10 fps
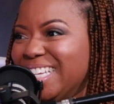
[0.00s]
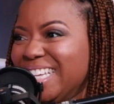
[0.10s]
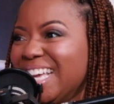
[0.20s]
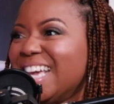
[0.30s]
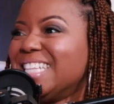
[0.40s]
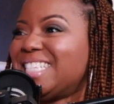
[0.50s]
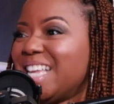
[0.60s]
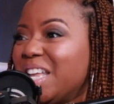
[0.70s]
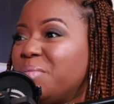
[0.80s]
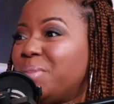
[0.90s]

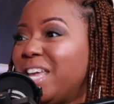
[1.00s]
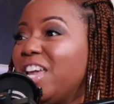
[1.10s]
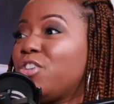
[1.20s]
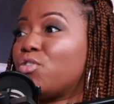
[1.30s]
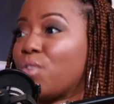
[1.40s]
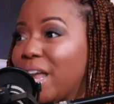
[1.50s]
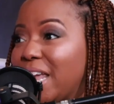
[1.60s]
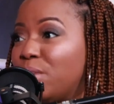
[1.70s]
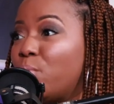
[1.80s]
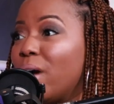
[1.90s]
10 being
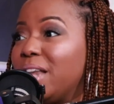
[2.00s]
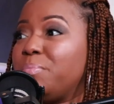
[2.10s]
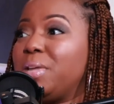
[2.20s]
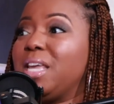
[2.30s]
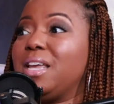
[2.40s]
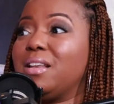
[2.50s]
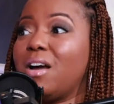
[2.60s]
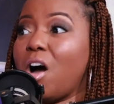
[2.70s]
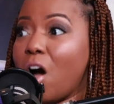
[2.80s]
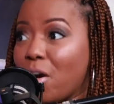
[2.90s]
great, 1 being
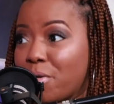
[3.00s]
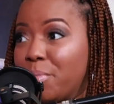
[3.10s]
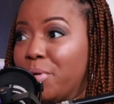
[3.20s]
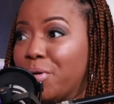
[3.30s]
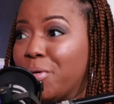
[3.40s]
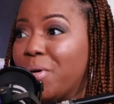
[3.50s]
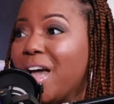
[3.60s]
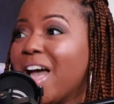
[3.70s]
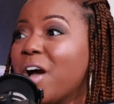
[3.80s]
horrible,